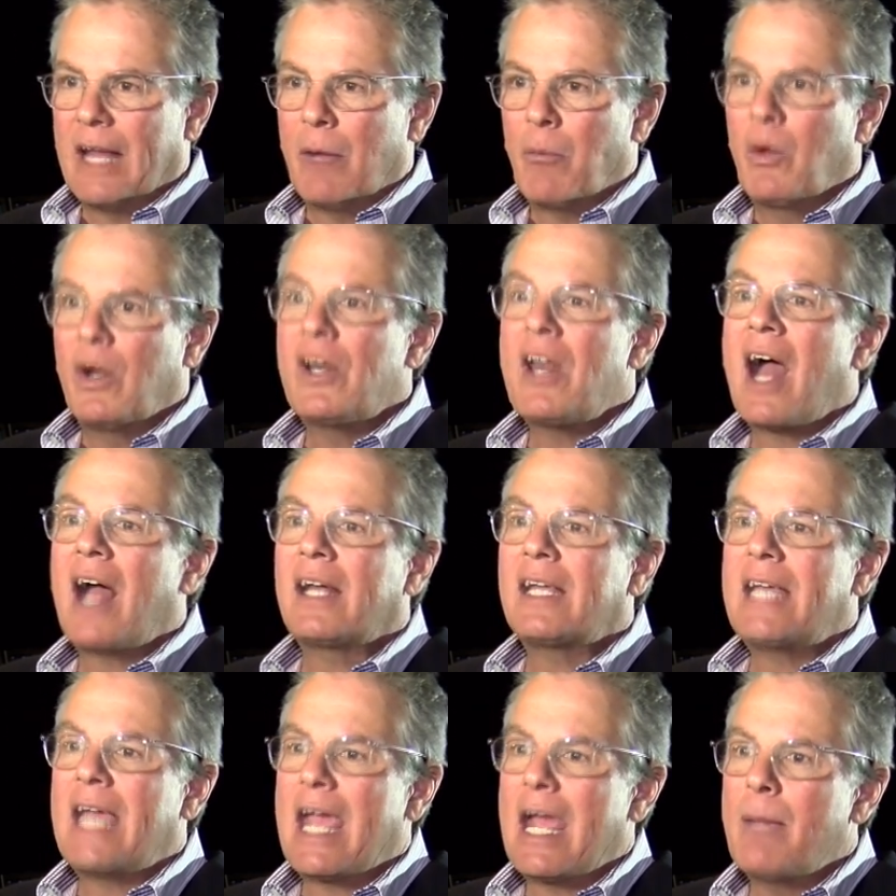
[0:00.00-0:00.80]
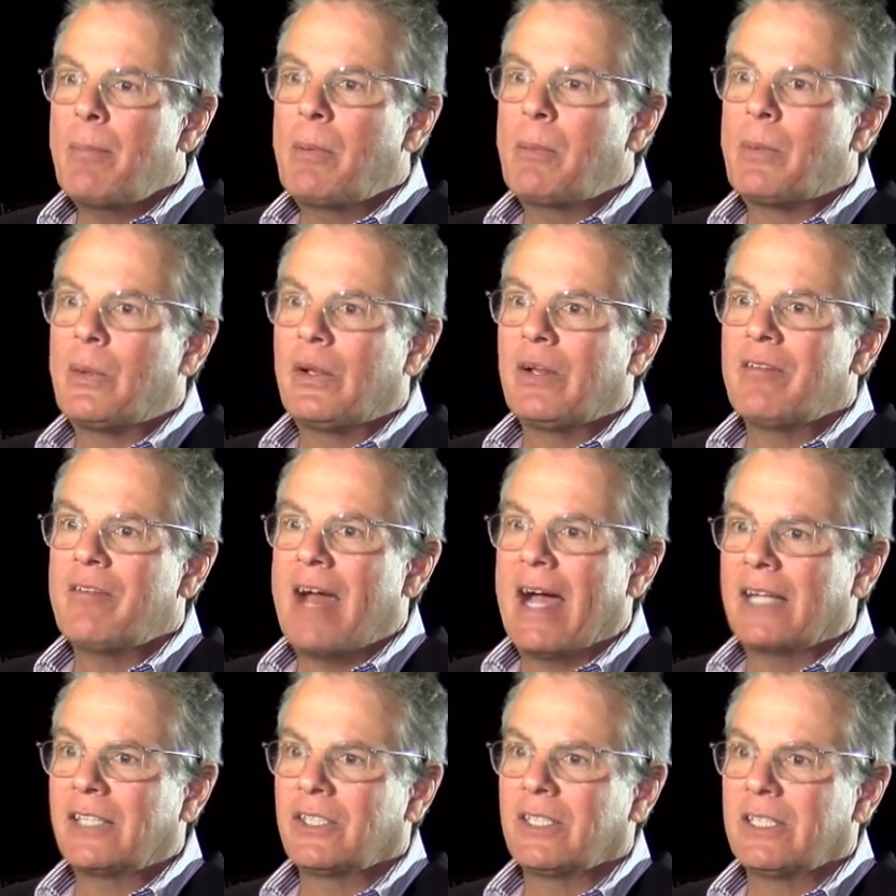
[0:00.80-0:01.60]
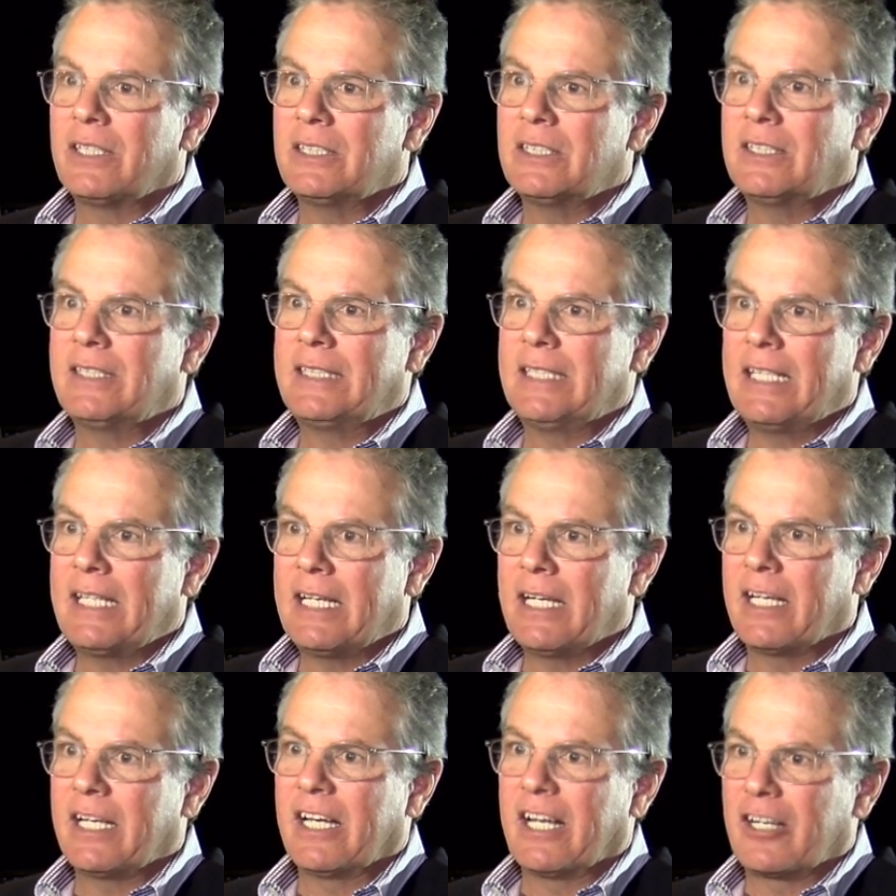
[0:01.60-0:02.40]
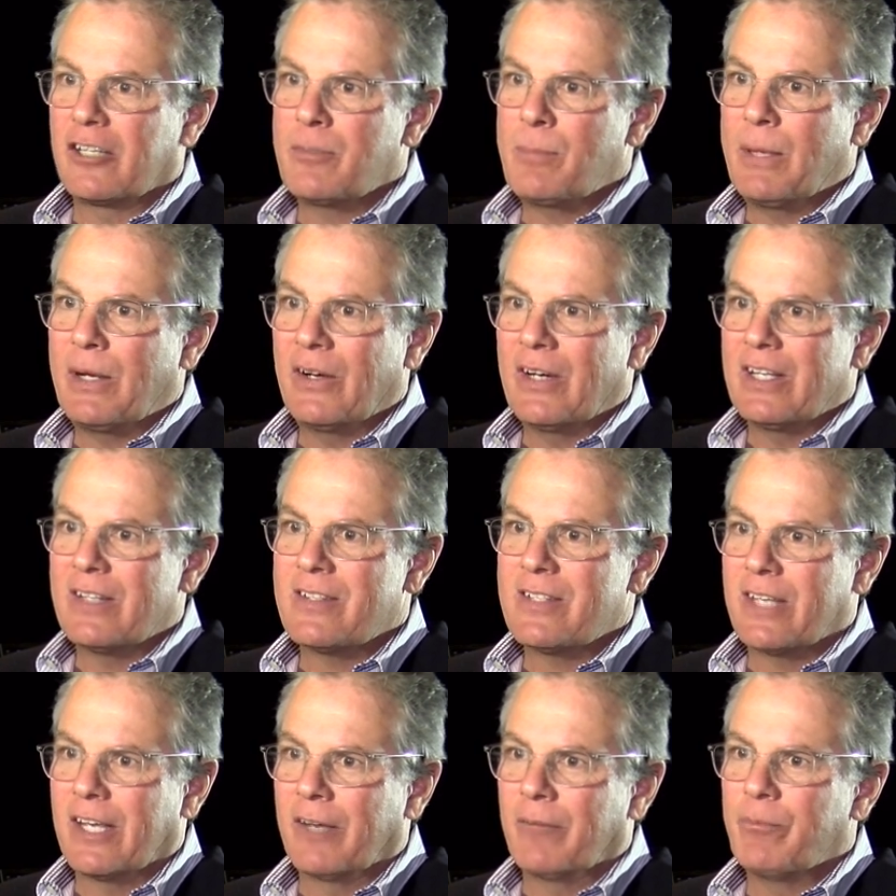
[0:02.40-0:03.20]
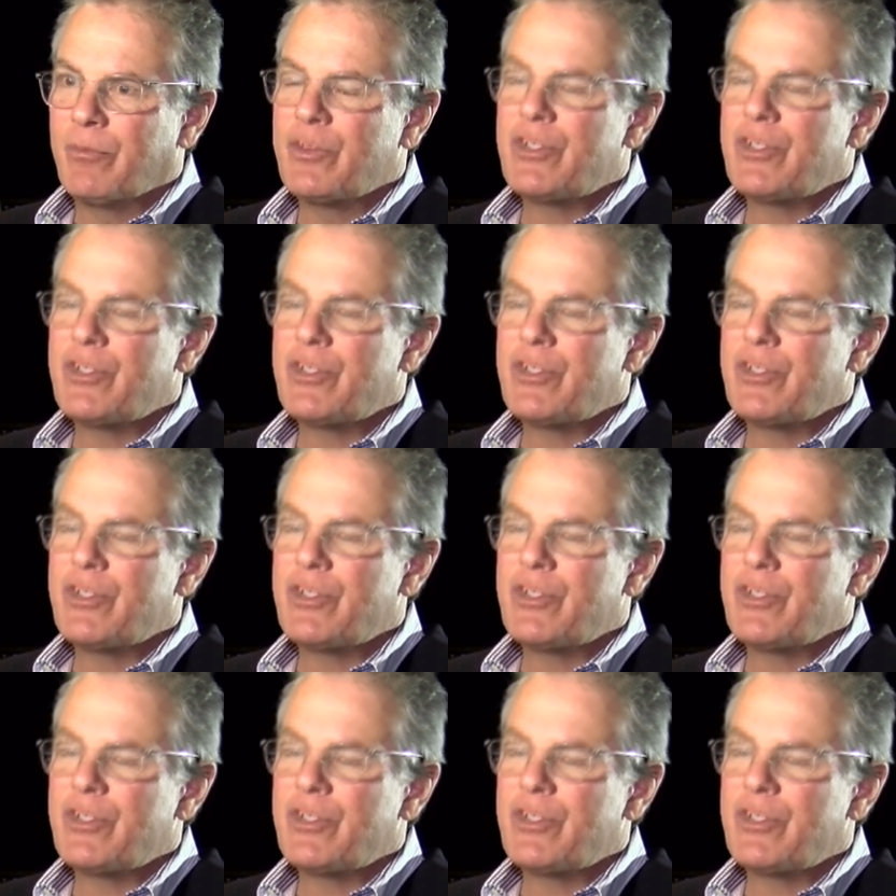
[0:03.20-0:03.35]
we're not capable of actually seeing and experiencing.